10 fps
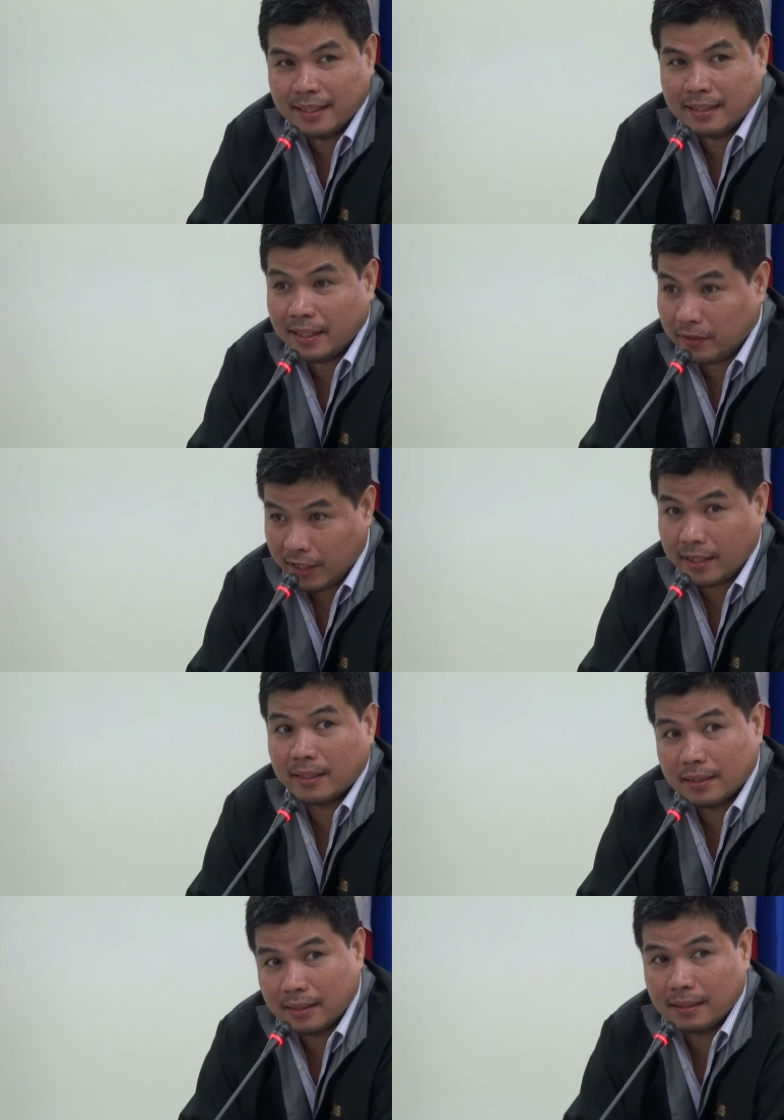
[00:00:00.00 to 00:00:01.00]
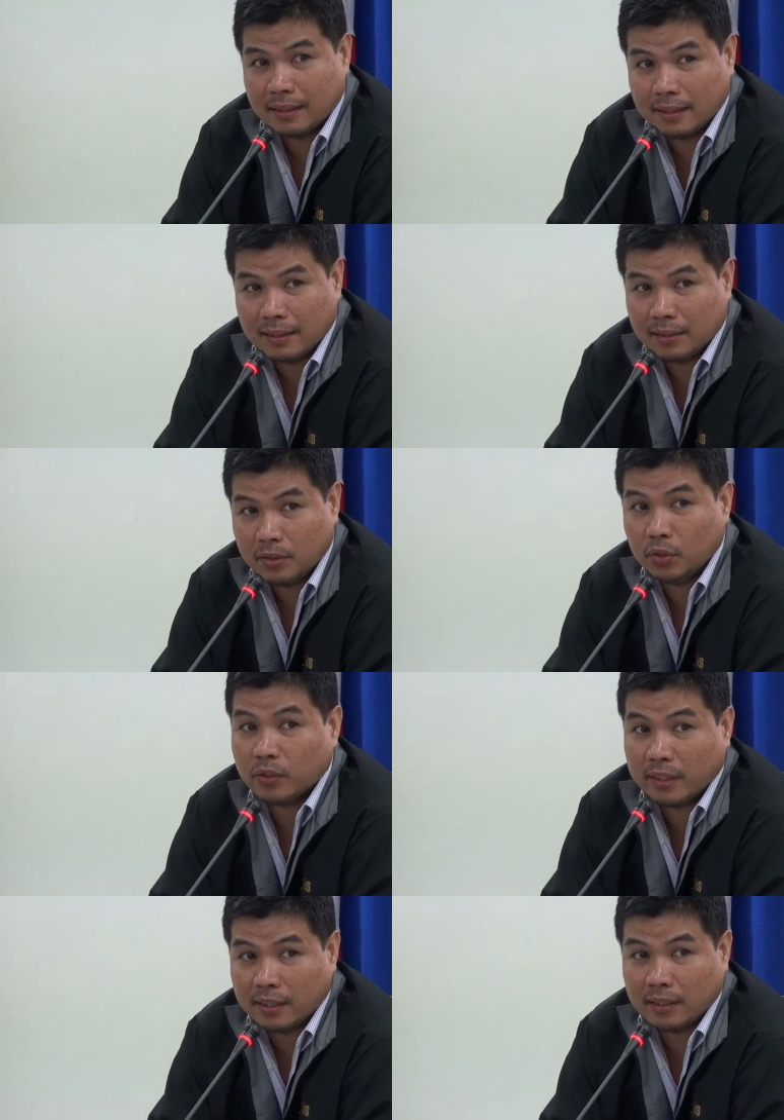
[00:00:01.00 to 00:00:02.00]
and I think
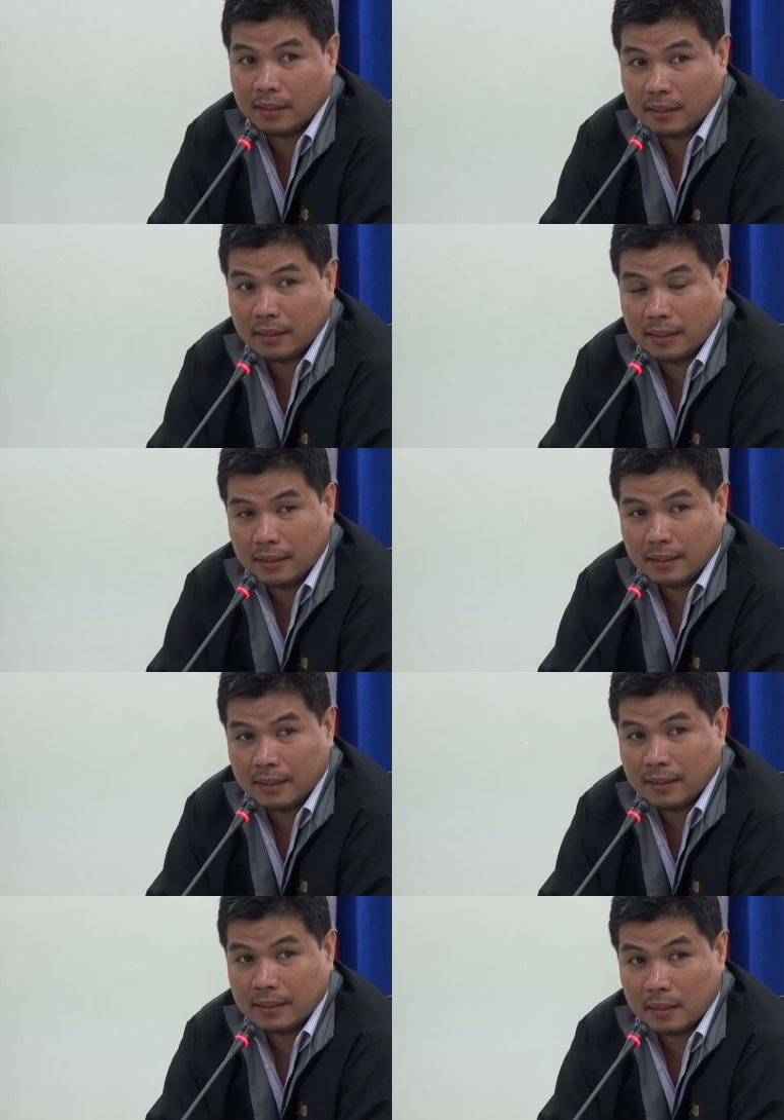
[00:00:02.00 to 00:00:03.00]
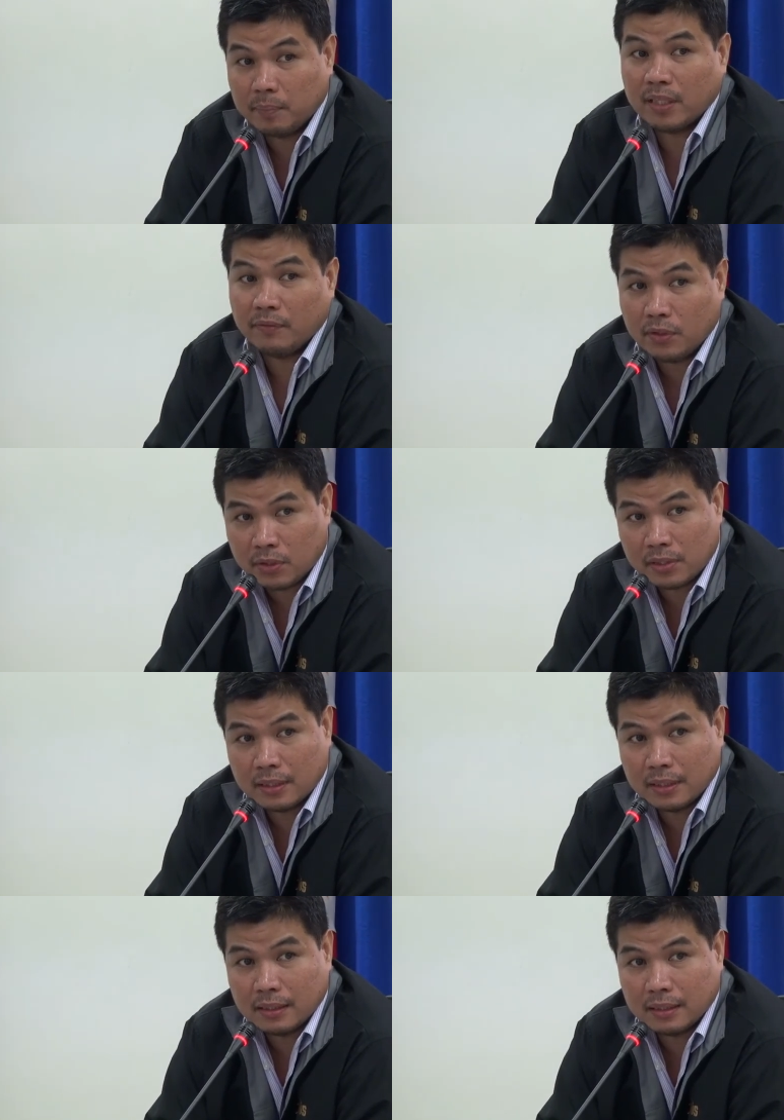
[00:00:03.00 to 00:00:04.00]
during the
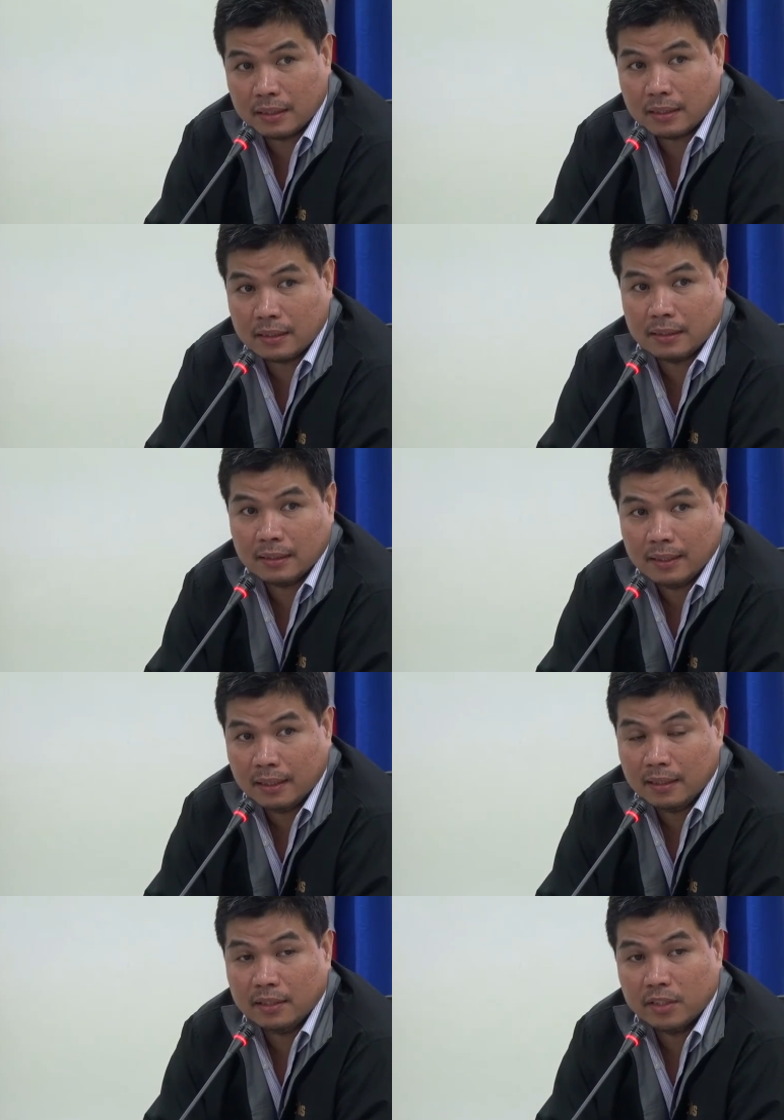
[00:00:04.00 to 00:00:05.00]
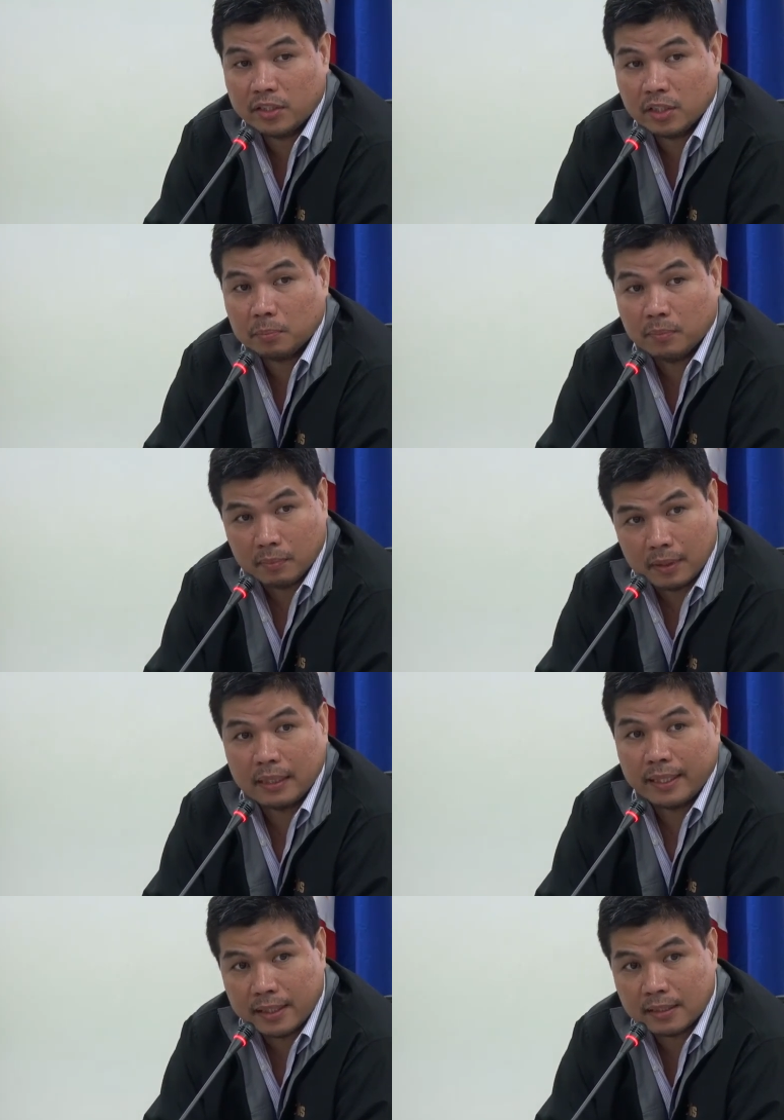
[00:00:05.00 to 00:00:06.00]
previous leadership,
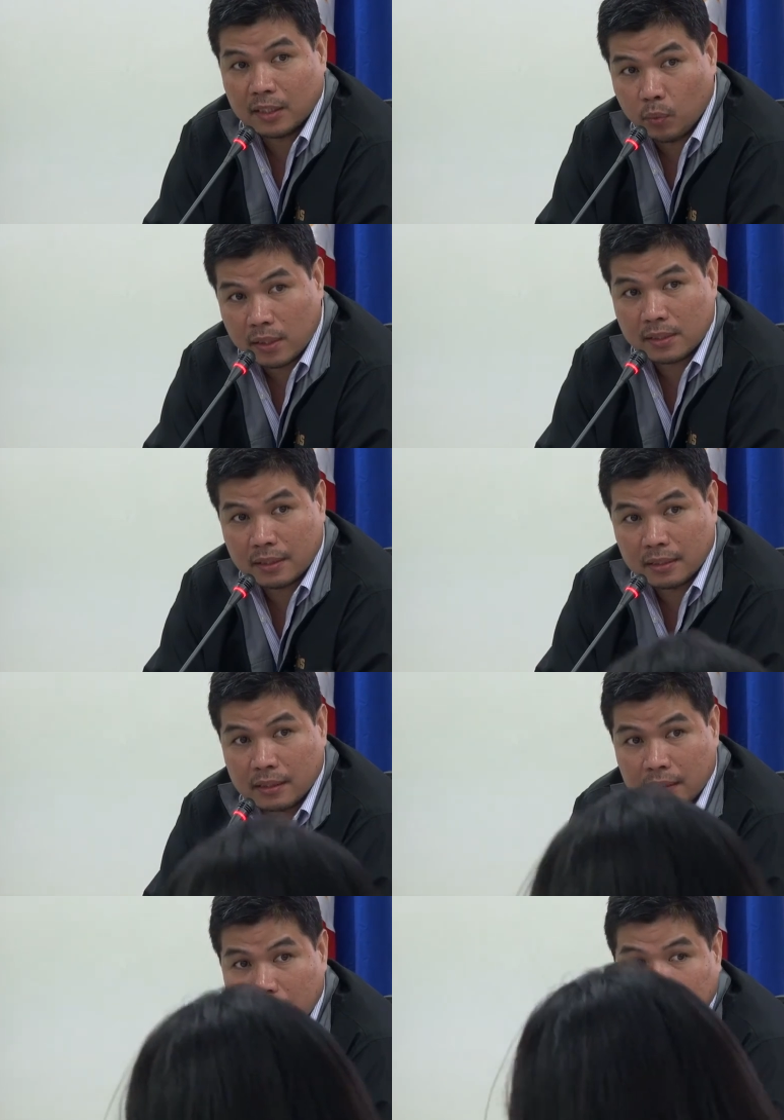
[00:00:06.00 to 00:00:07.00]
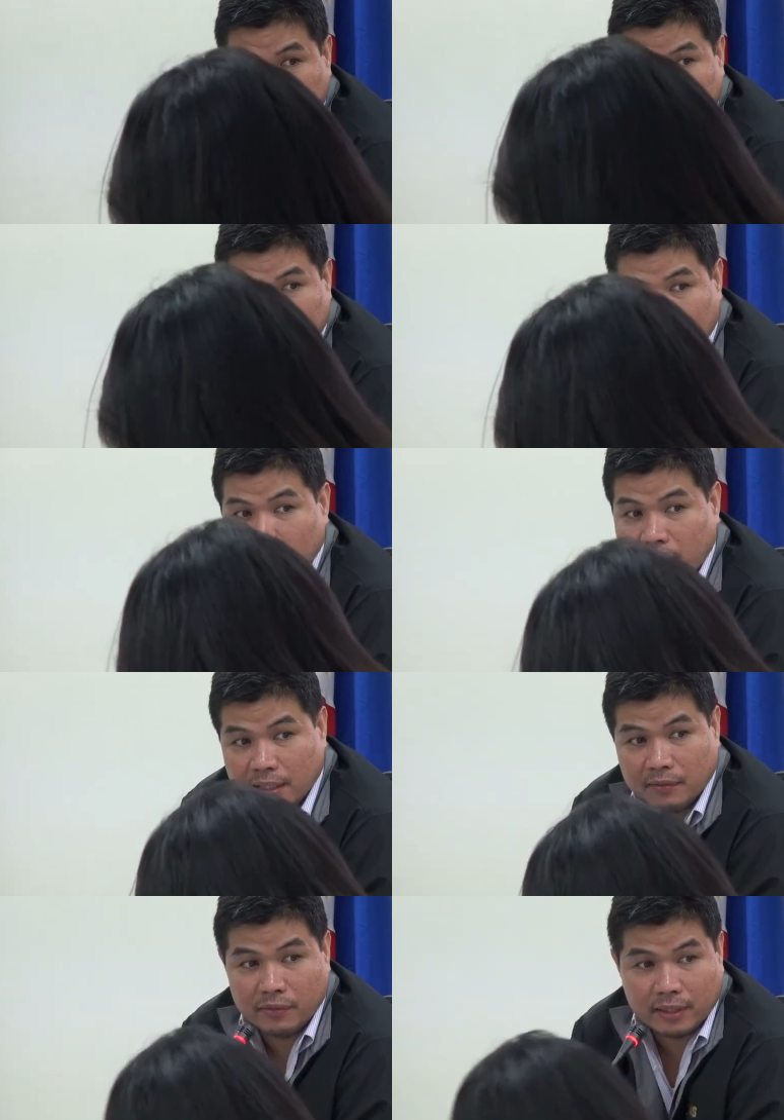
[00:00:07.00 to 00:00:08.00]
I guess it was a
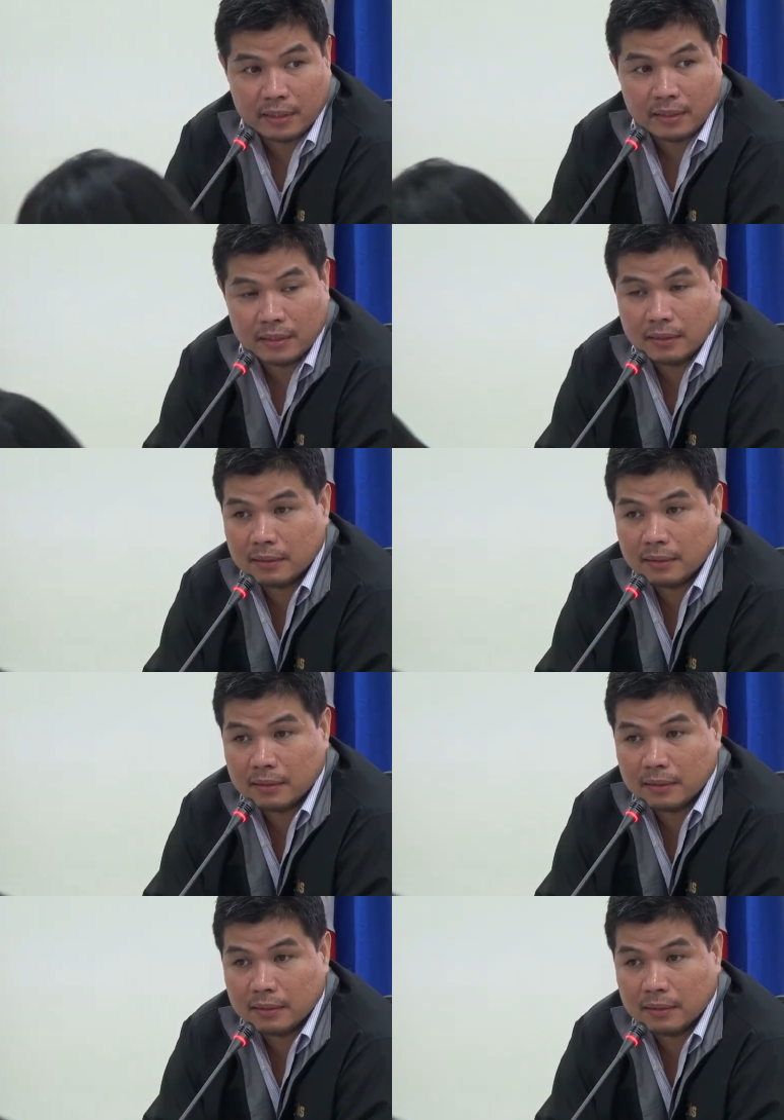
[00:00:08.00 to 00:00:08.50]
very, very